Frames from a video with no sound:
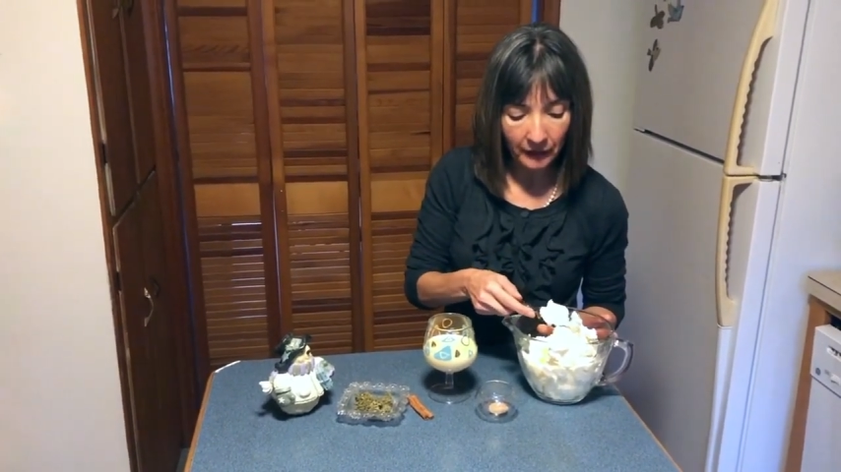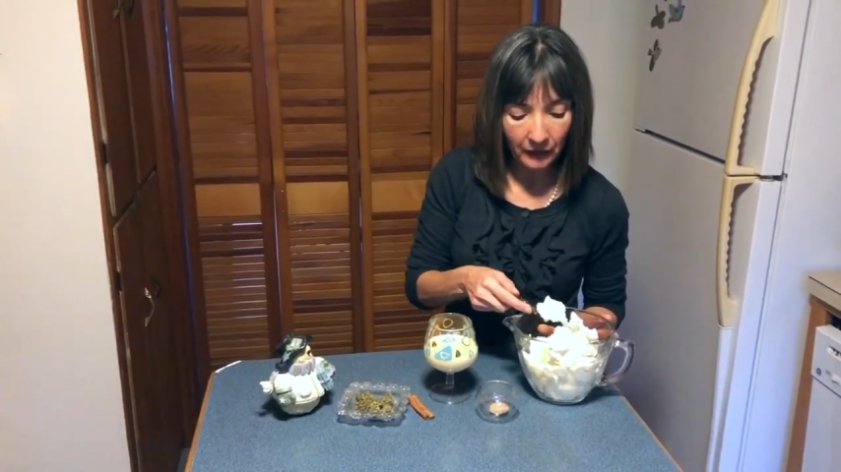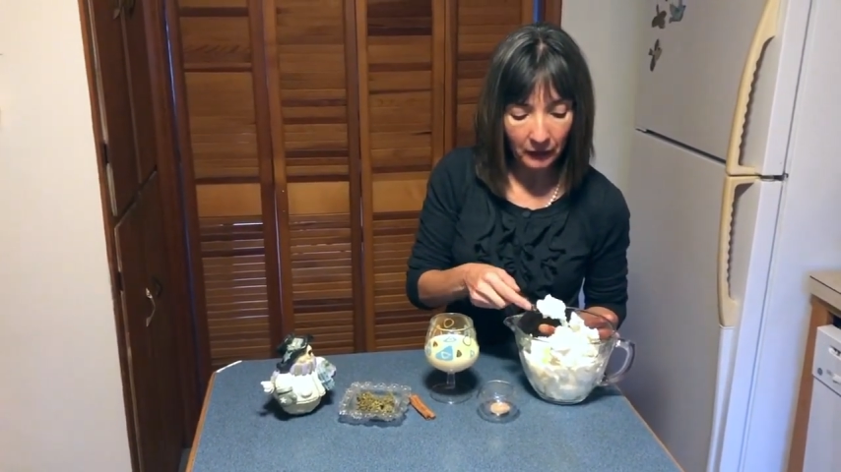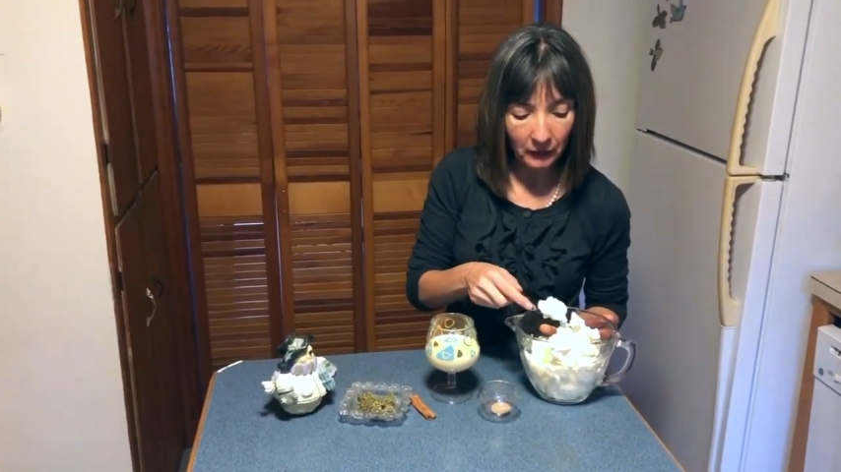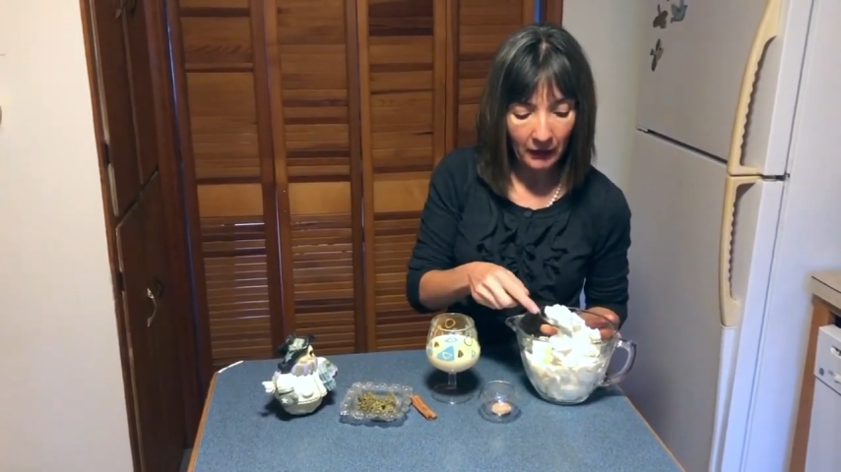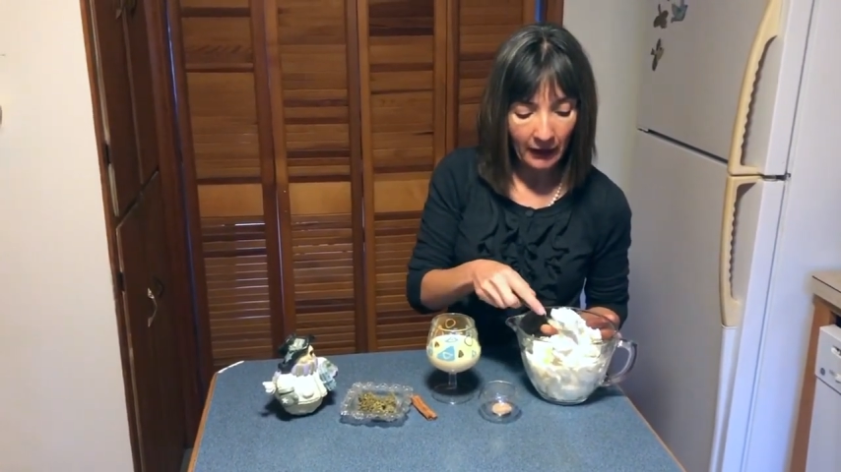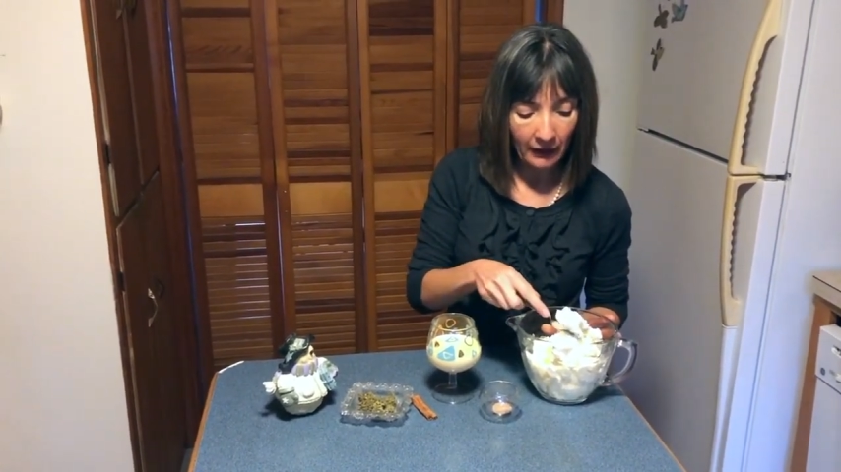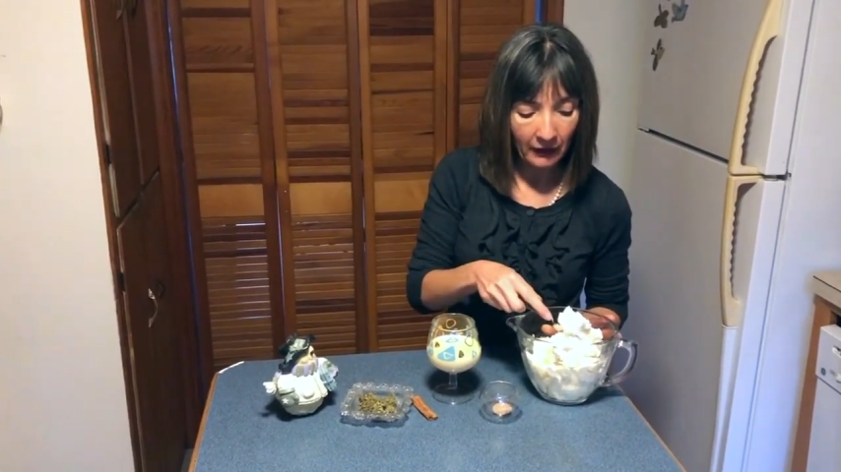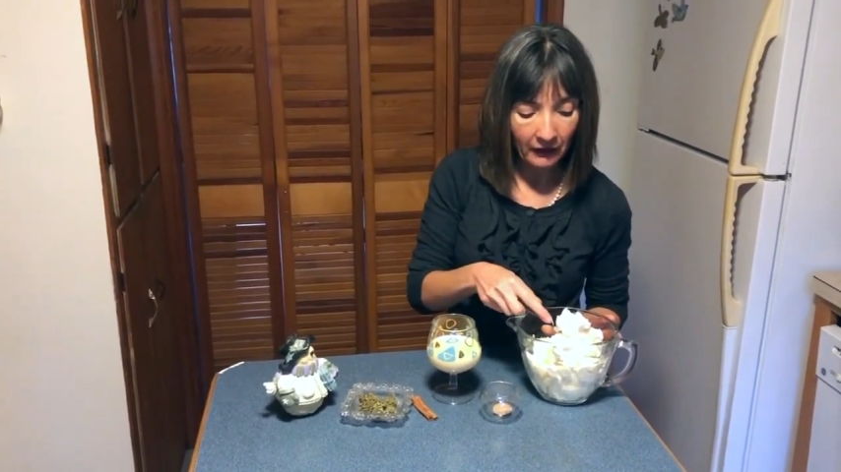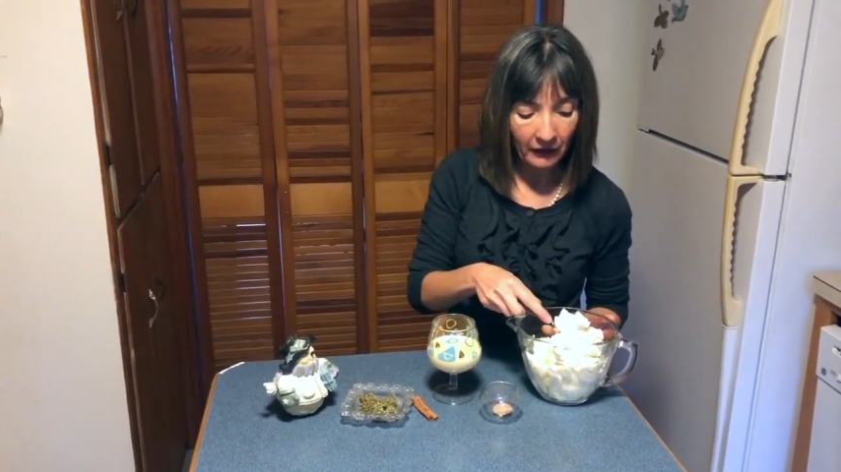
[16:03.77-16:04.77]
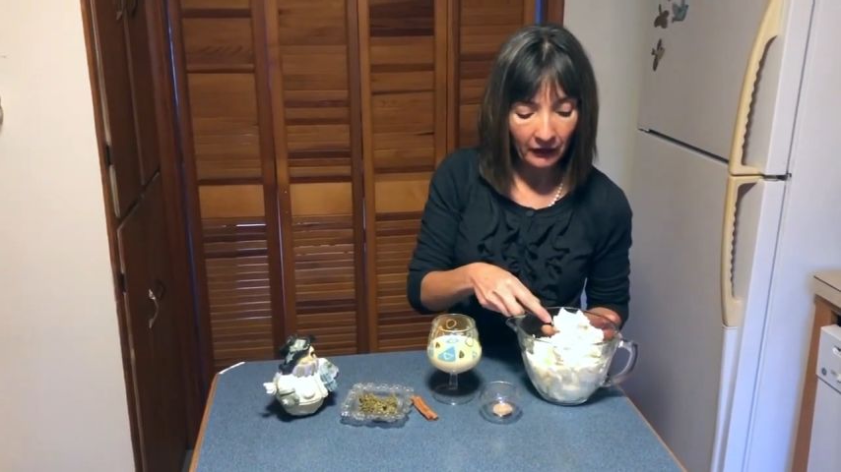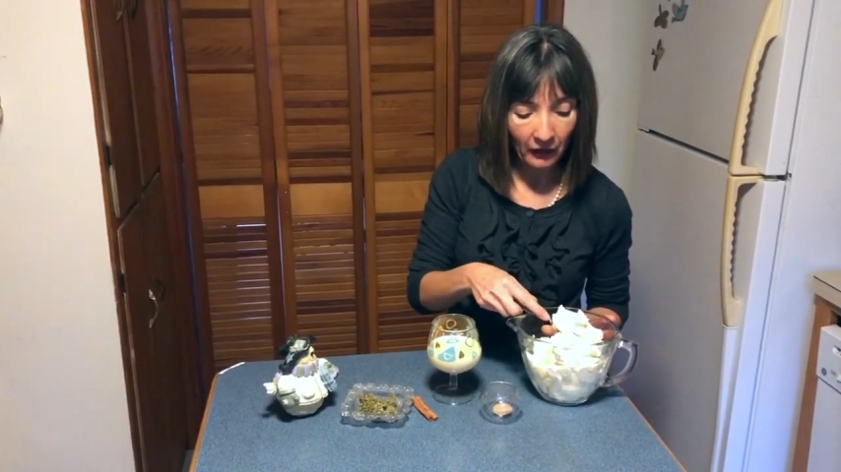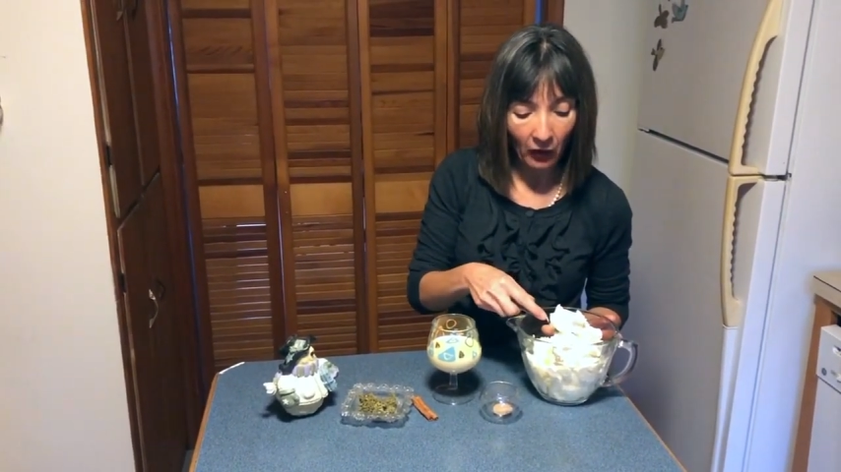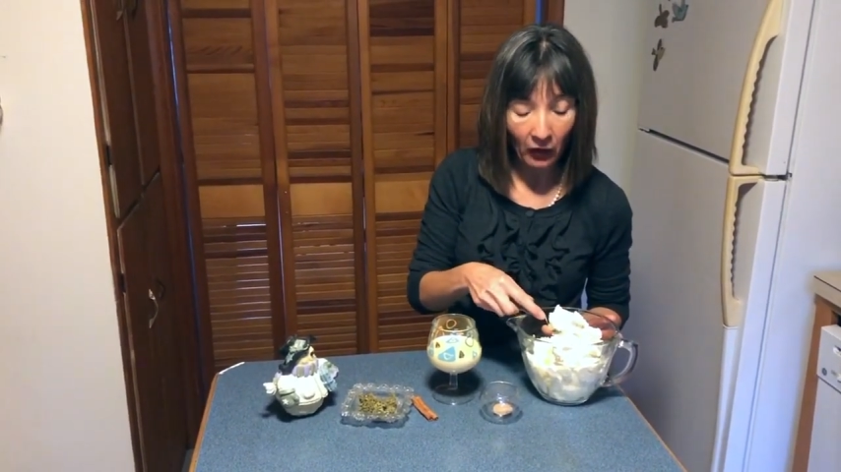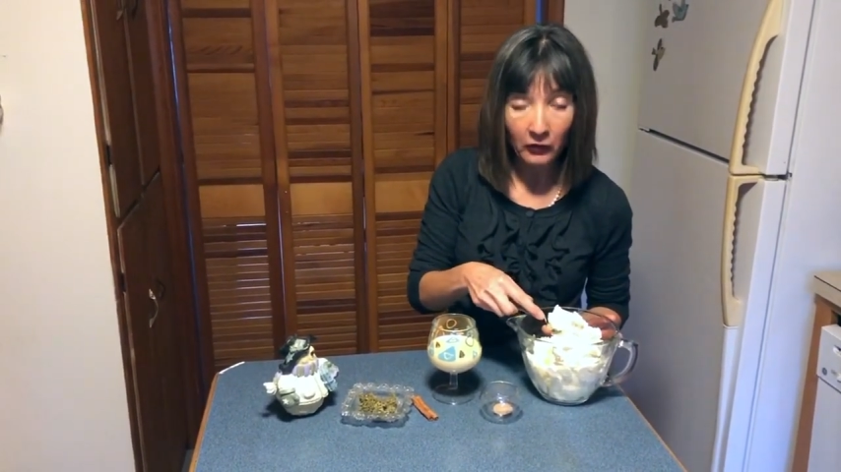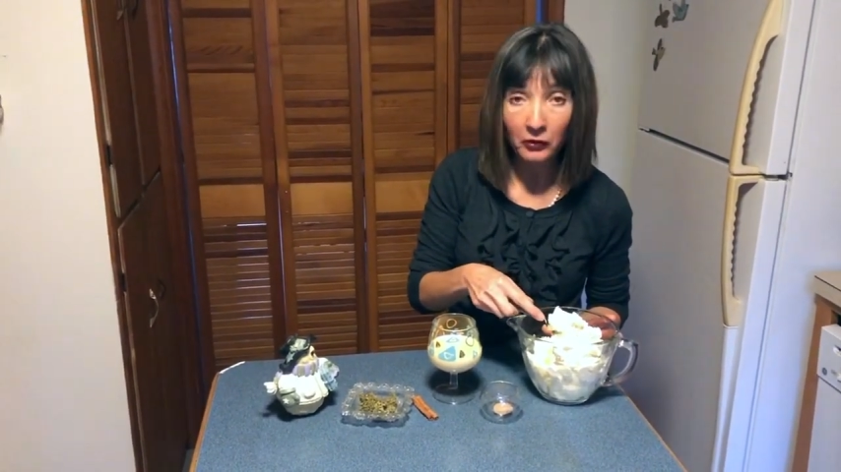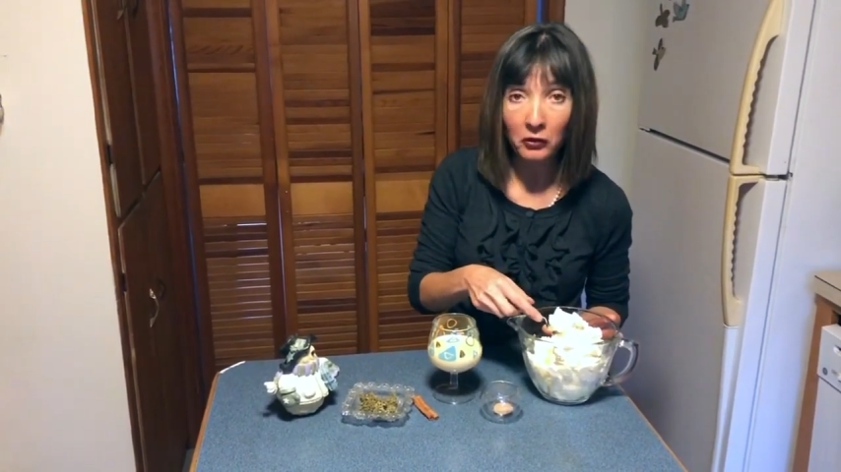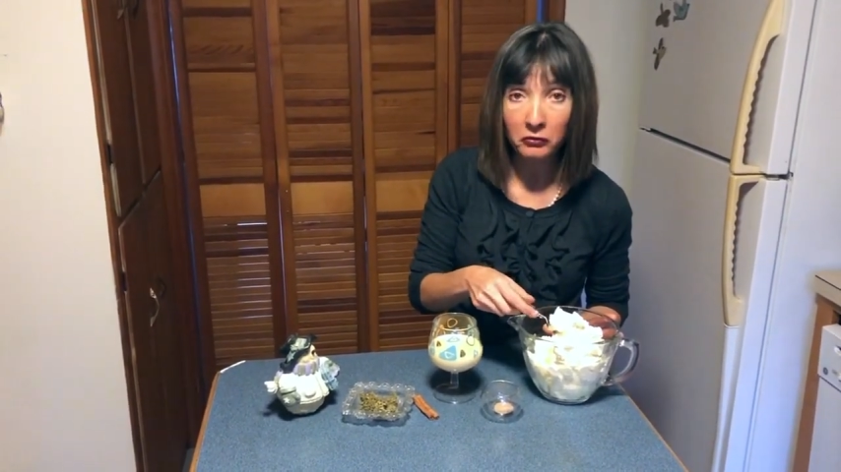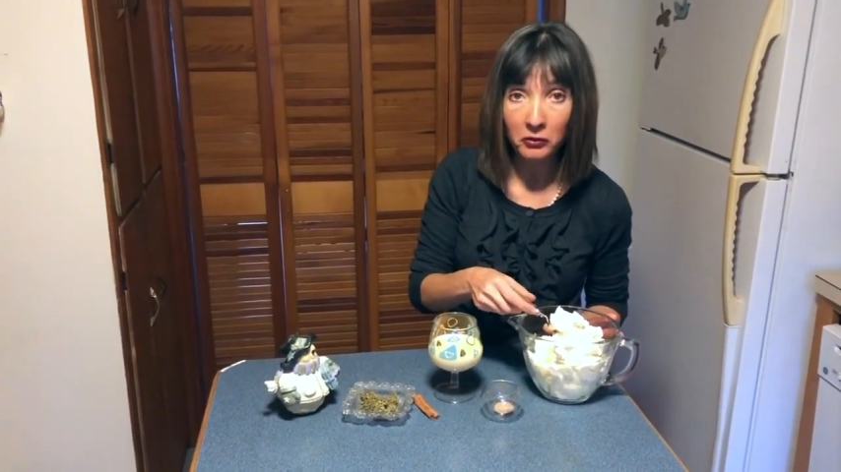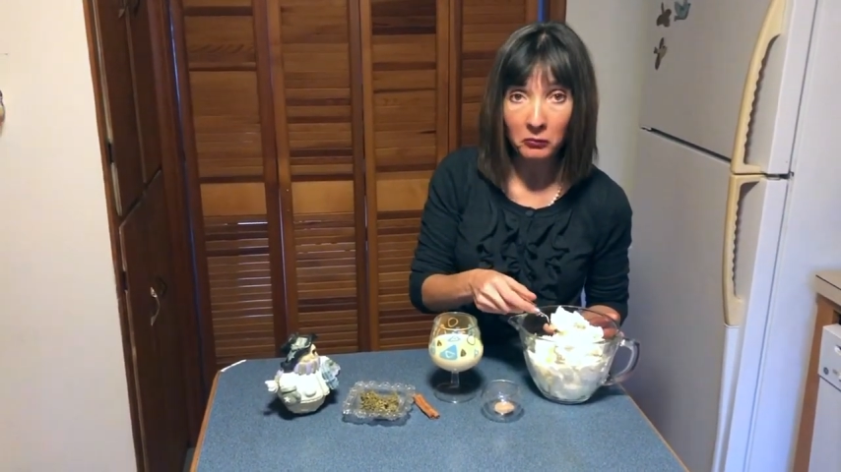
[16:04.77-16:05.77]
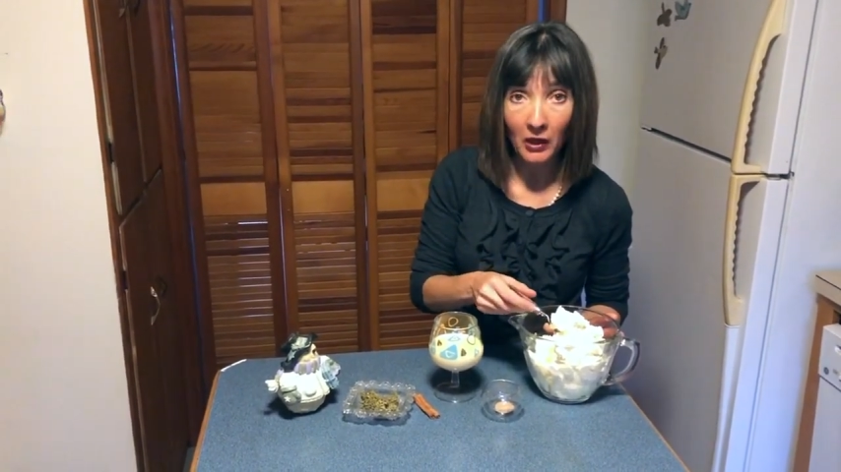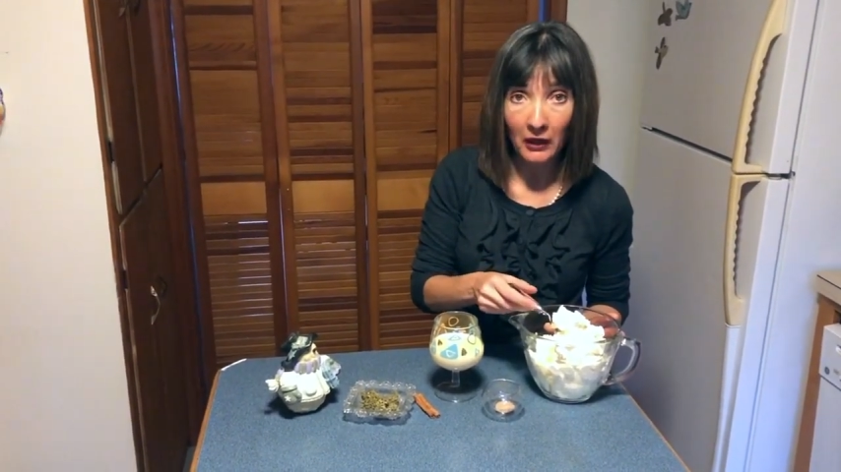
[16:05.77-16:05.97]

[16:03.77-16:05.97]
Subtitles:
So this is also from